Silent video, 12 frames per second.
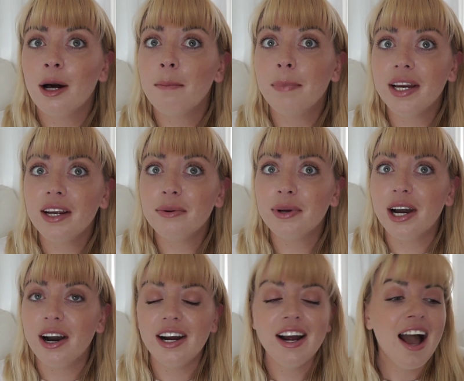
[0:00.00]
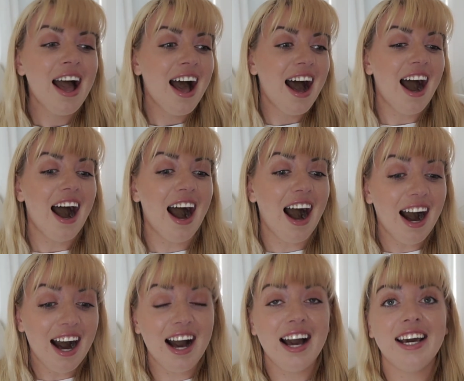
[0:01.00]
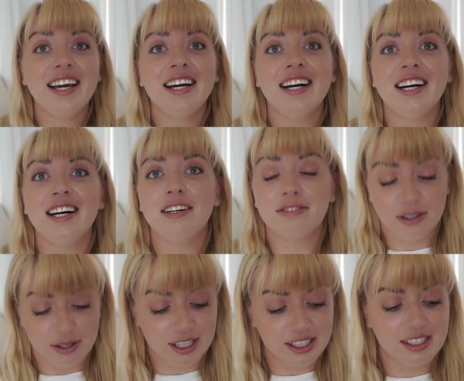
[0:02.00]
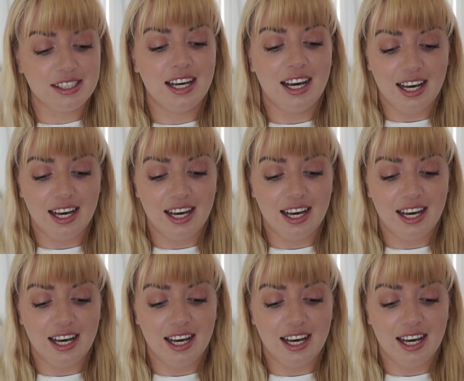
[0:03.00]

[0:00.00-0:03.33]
But here we are. I, of course,